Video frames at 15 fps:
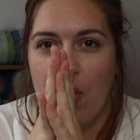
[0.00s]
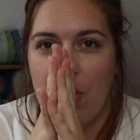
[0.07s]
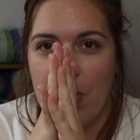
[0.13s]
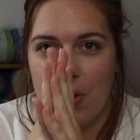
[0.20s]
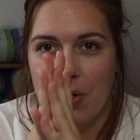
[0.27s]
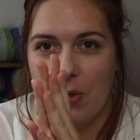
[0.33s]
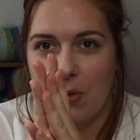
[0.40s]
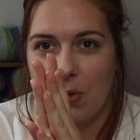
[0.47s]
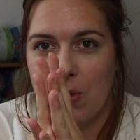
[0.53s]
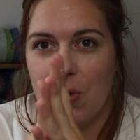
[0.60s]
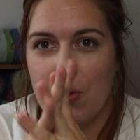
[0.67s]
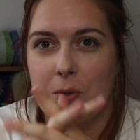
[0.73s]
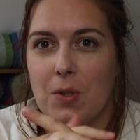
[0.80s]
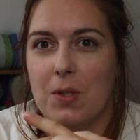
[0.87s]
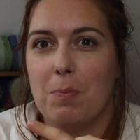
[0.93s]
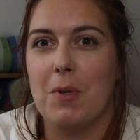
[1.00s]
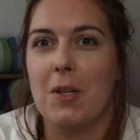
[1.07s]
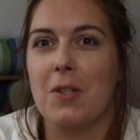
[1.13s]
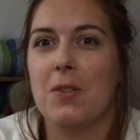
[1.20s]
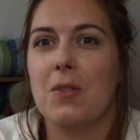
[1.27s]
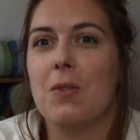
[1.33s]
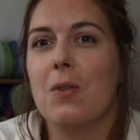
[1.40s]
those Contrast
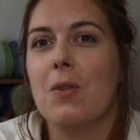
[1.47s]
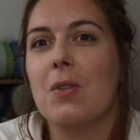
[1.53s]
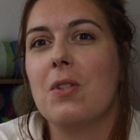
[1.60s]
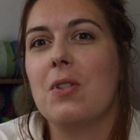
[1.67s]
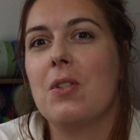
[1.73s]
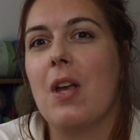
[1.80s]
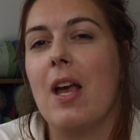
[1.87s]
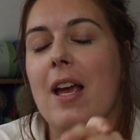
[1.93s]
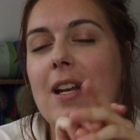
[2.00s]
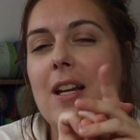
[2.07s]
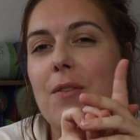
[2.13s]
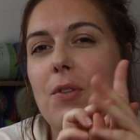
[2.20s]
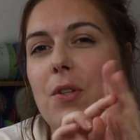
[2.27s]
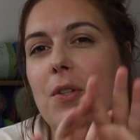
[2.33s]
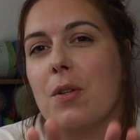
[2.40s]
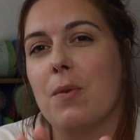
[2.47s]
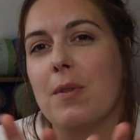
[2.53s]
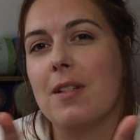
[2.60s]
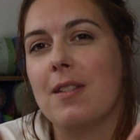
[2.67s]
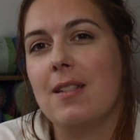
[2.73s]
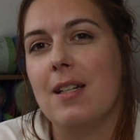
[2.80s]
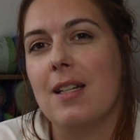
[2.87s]
Plus socks, and if you don't
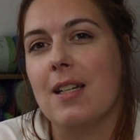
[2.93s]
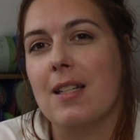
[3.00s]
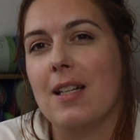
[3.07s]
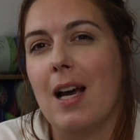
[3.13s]
want to see it,